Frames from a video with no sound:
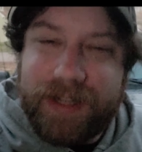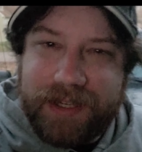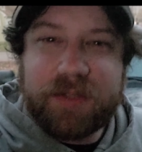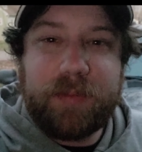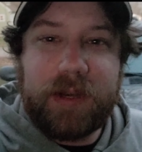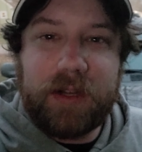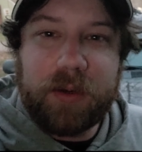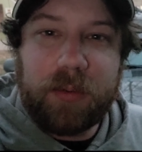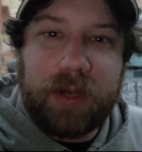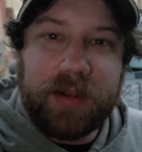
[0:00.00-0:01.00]
It has been a
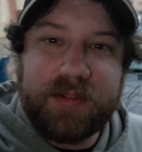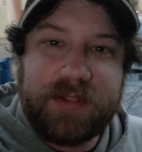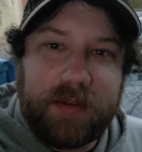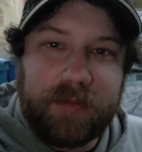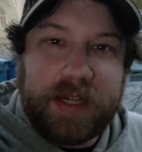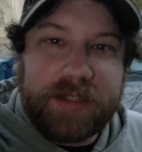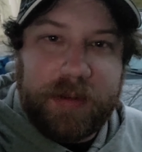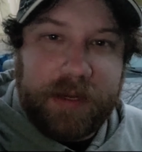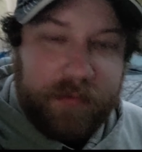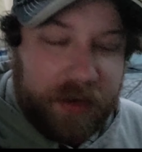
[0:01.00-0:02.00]
little while since I've last
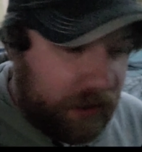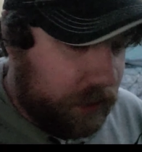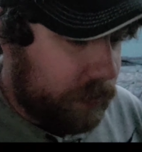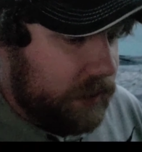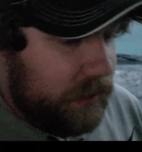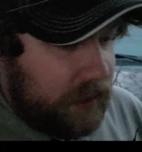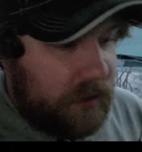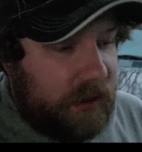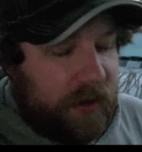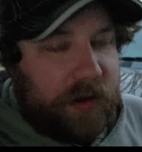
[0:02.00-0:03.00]
made a video.
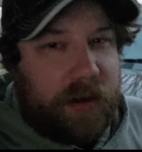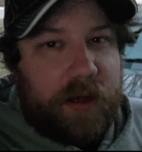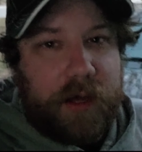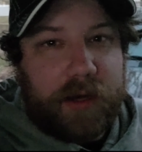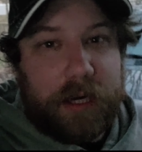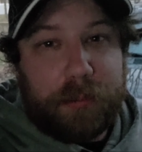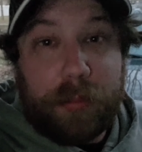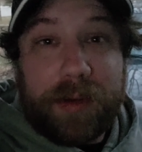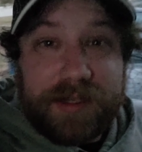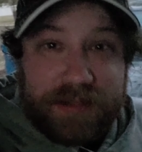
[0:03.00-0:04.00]
A couple
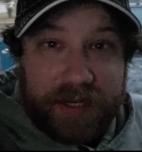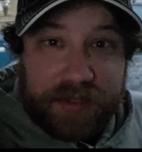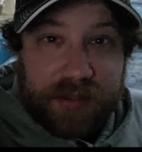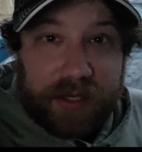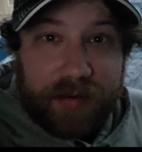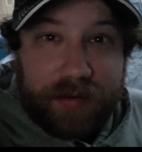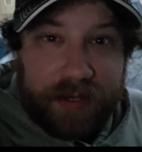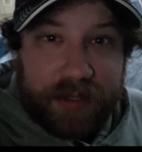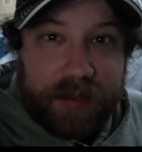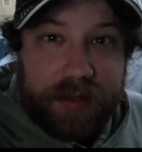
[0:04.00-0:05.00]
months actually, I
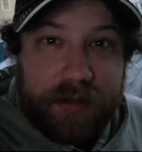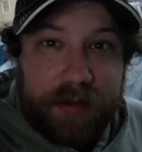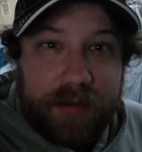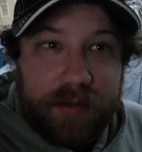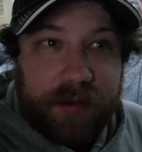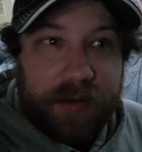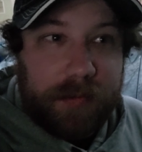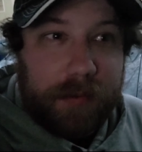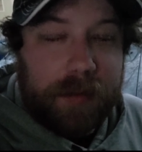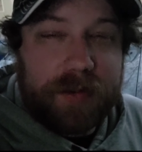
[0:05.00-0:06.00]
think.
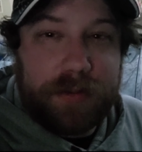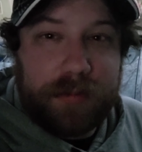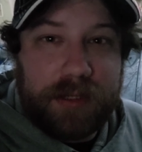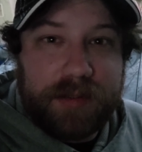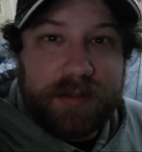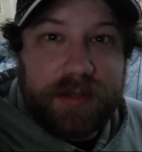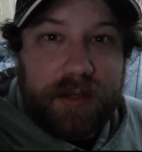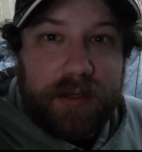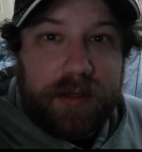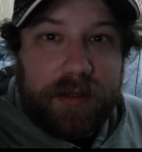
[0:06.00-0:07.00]
Maybe about 2 months.
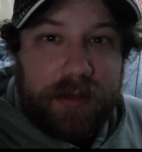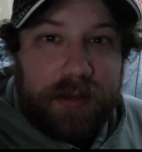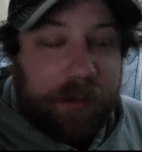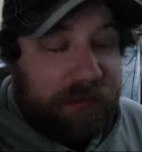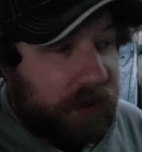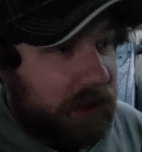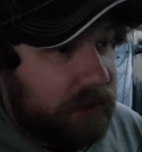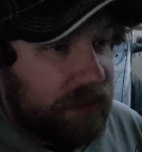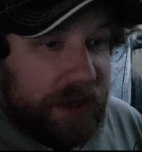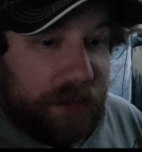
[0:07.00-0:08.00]
I'm sorry
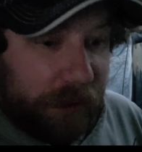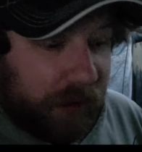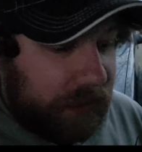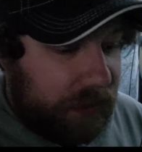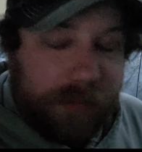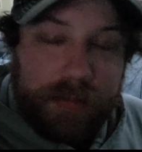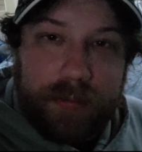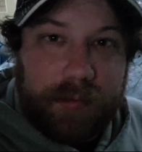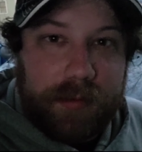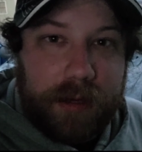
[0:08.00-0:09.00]
for that, but
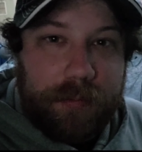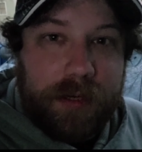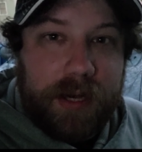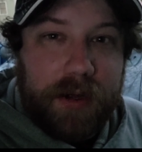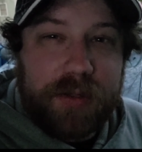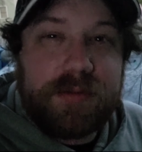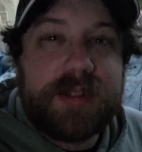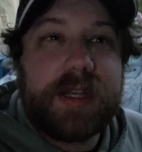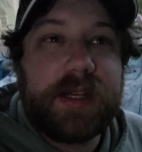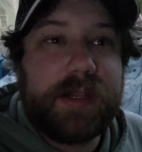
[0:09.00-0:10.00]
I've been, how you
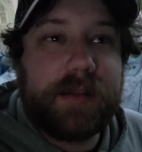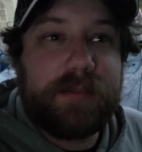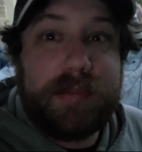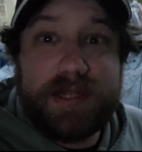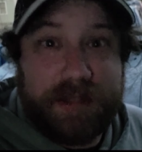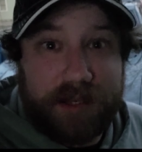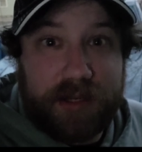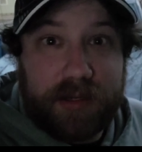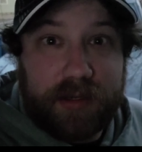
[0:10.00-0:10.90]
say, busy.